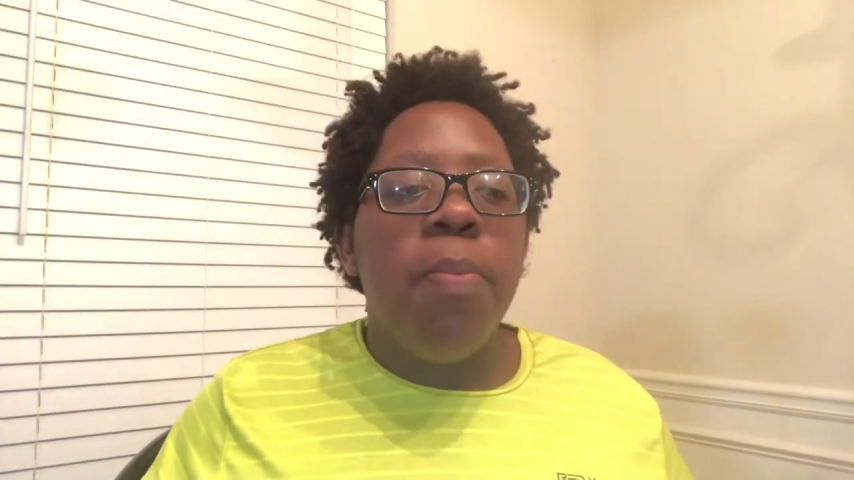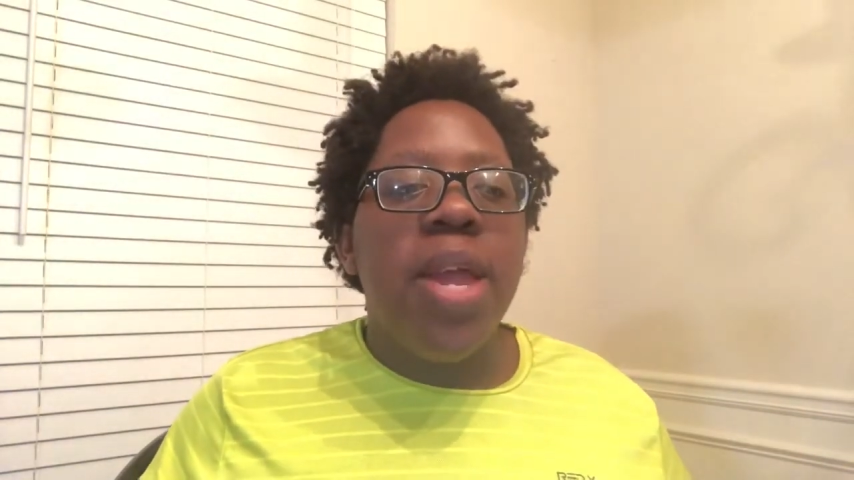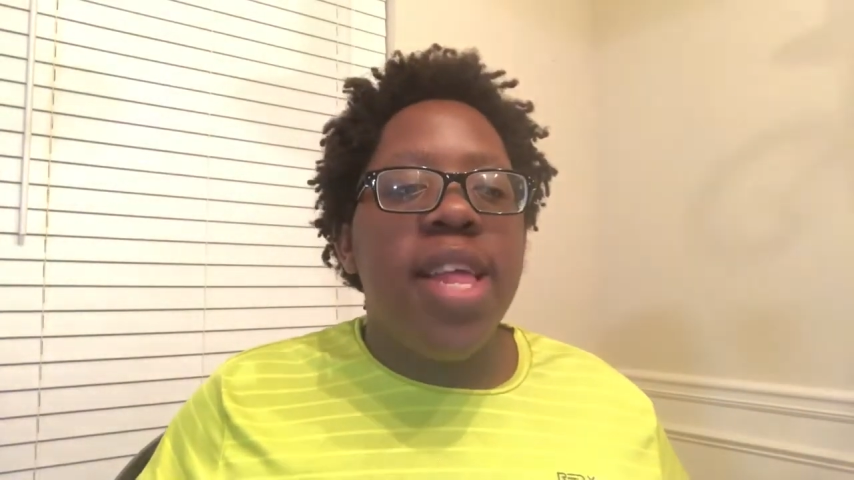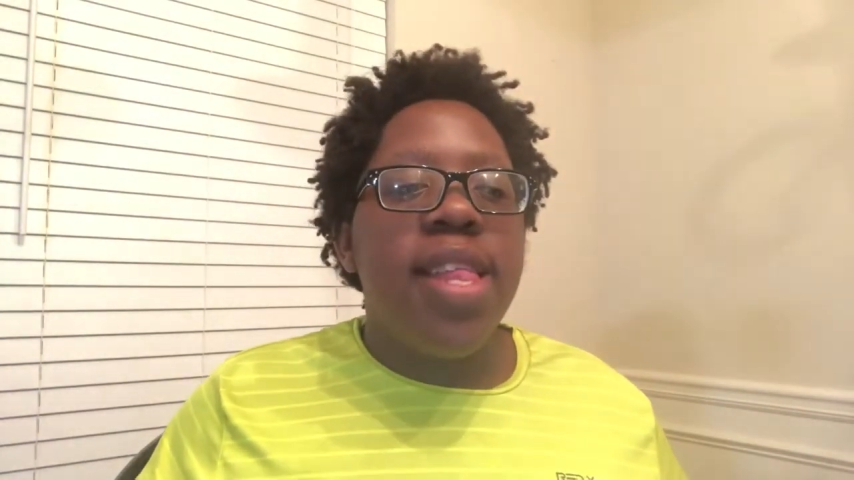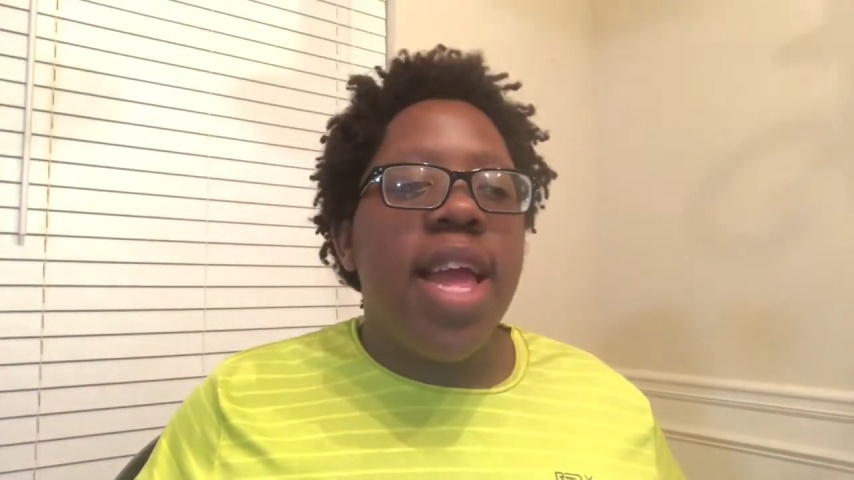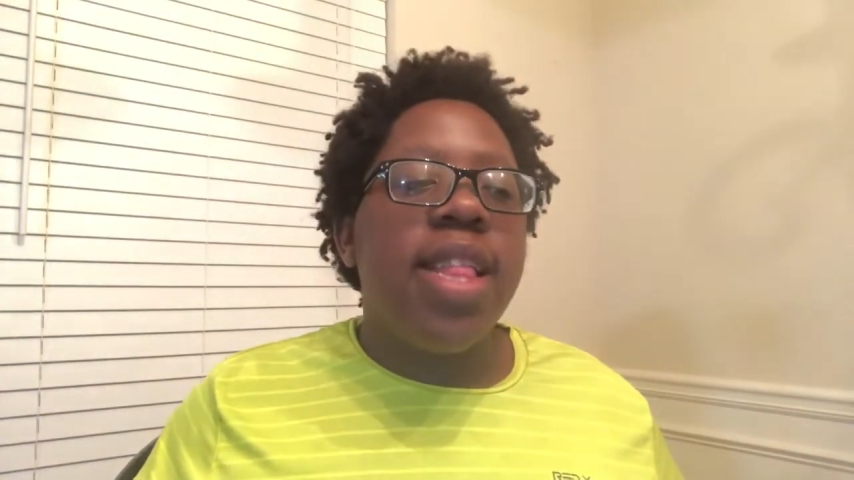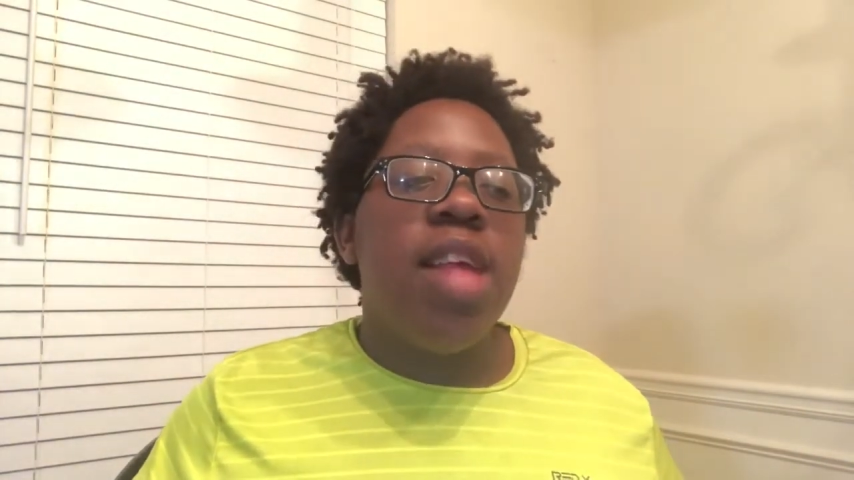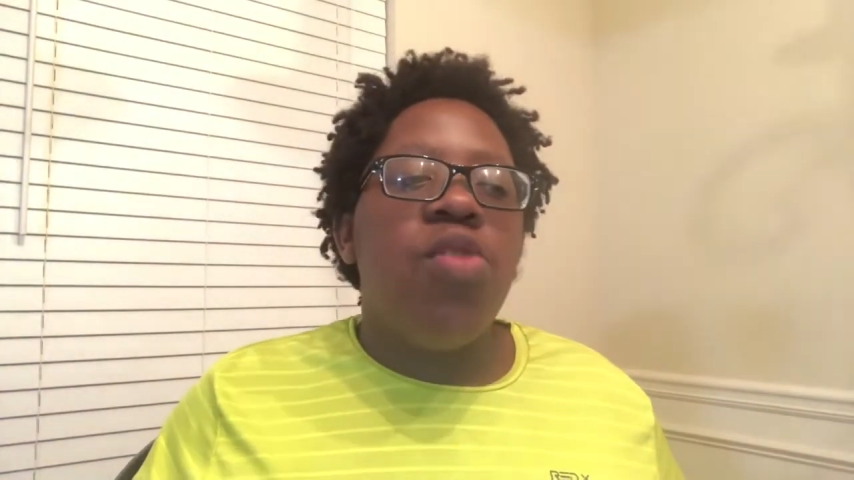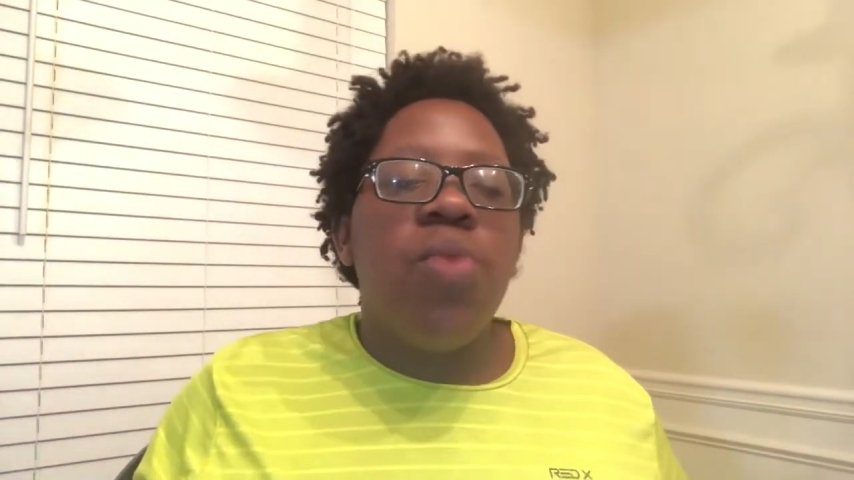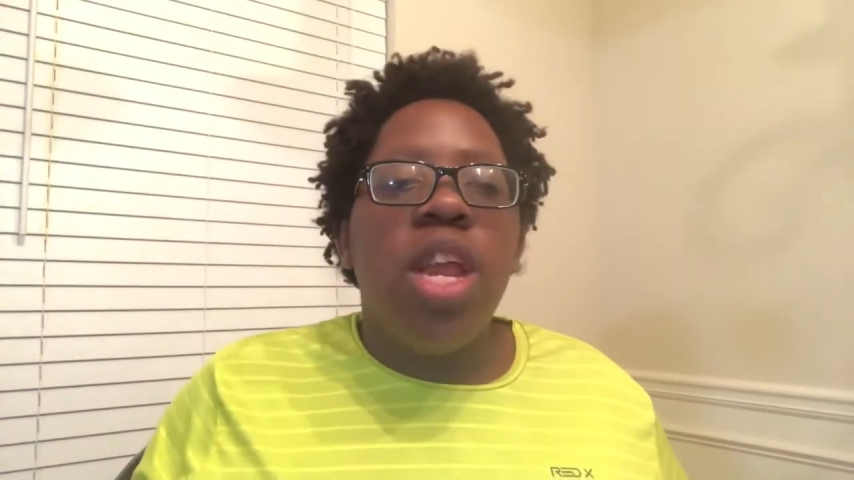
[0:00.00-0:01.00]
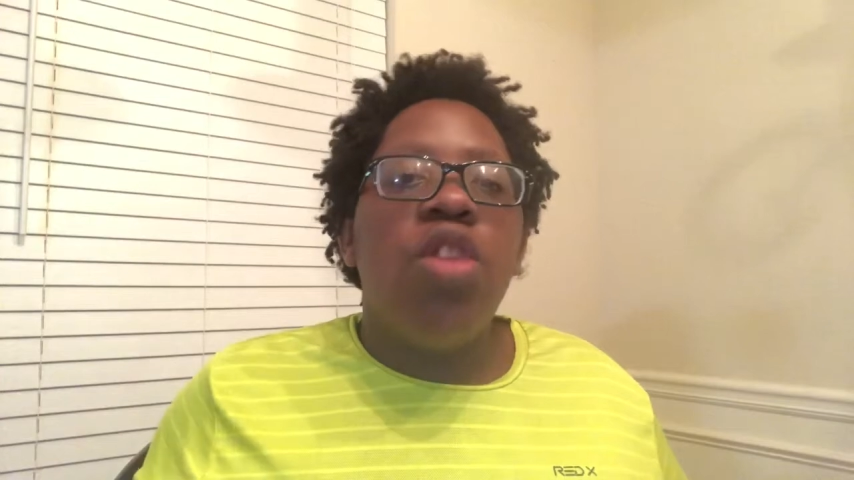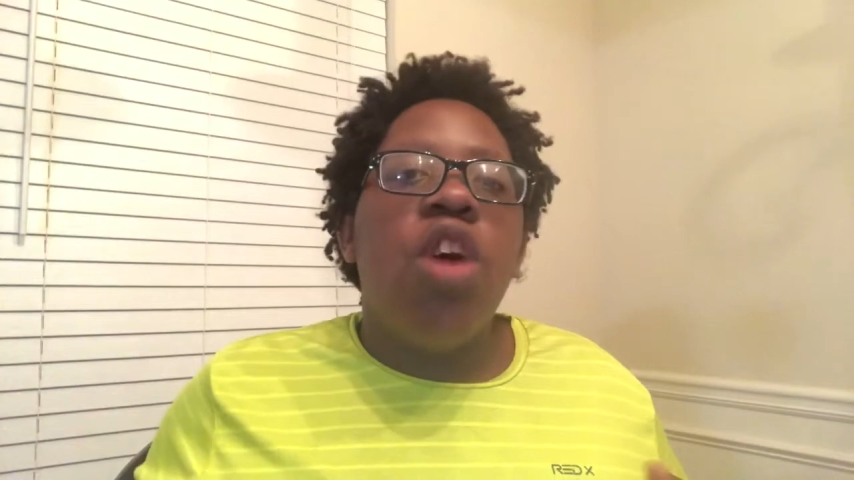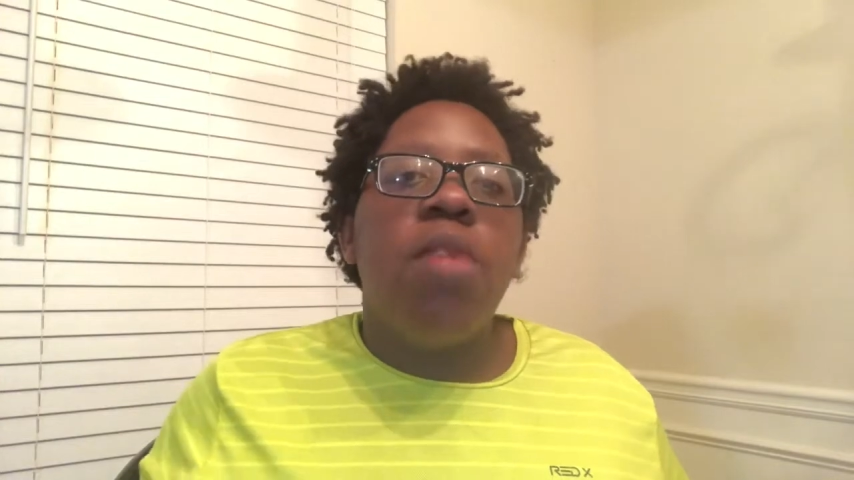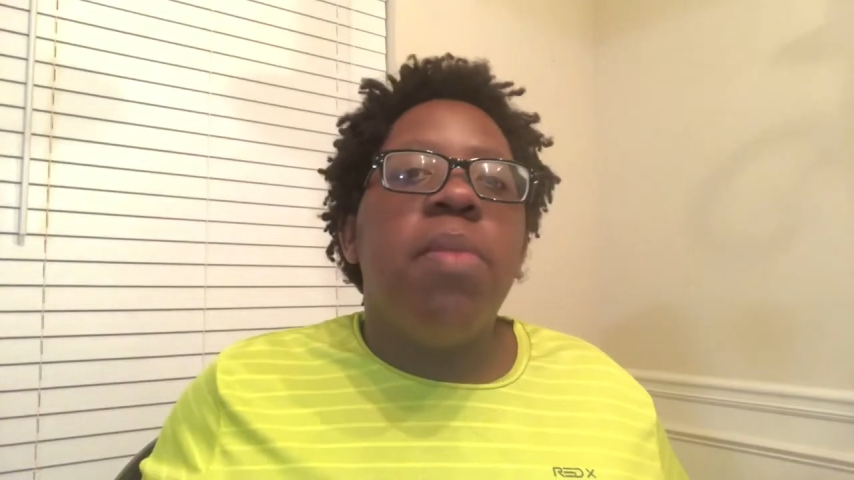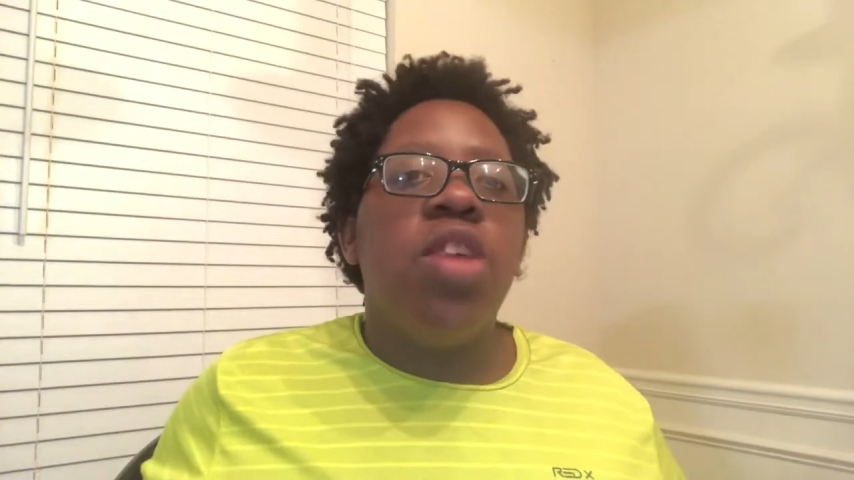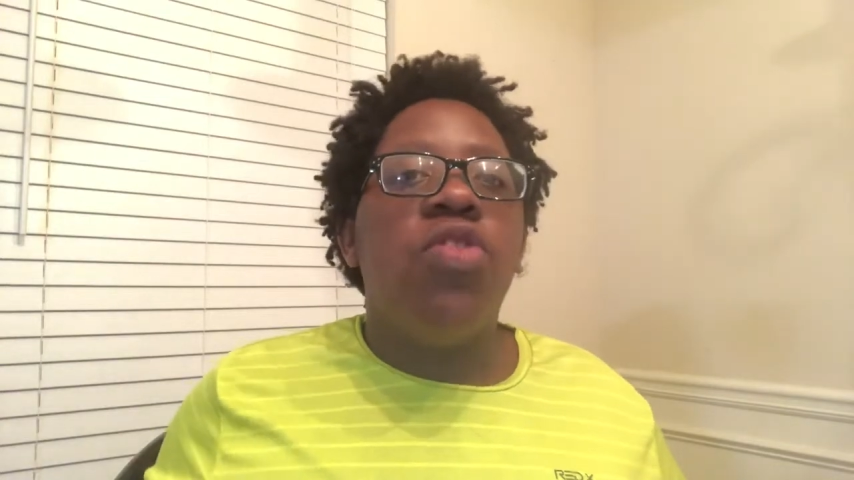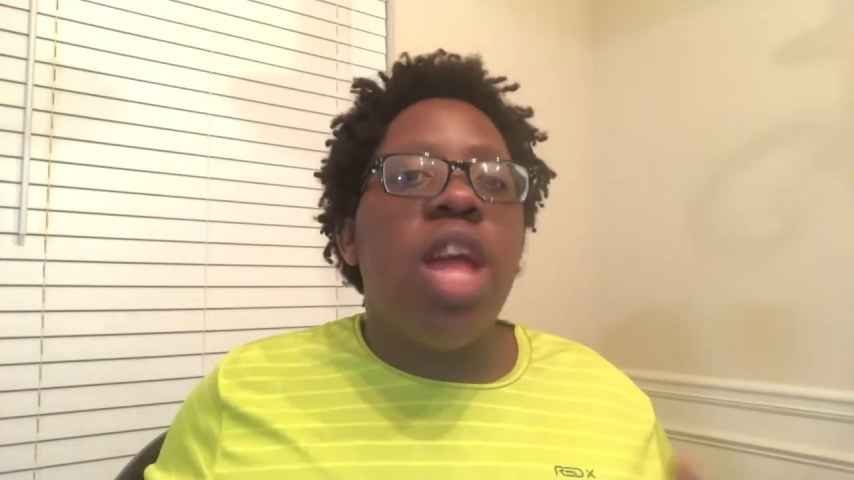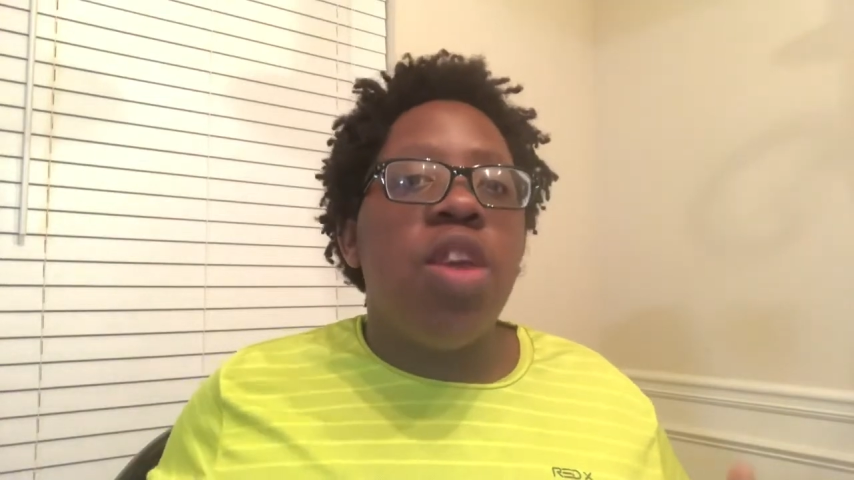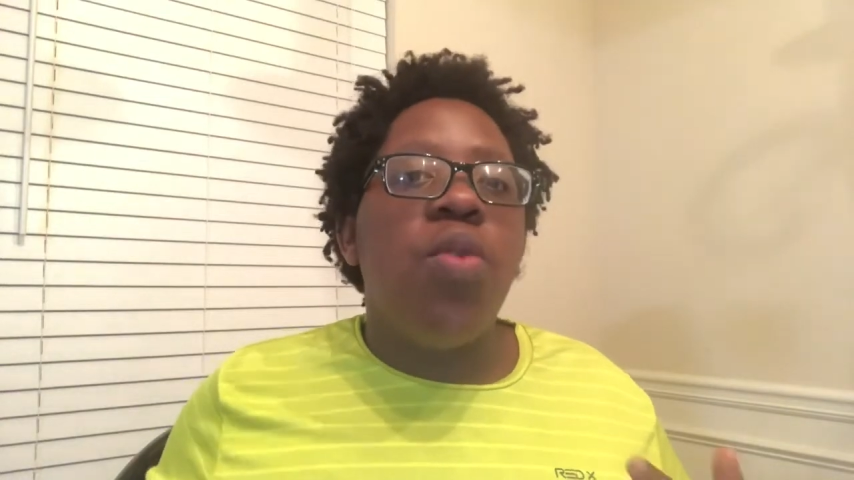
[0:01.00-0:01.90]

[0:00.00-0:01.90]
but it's like there's really not much that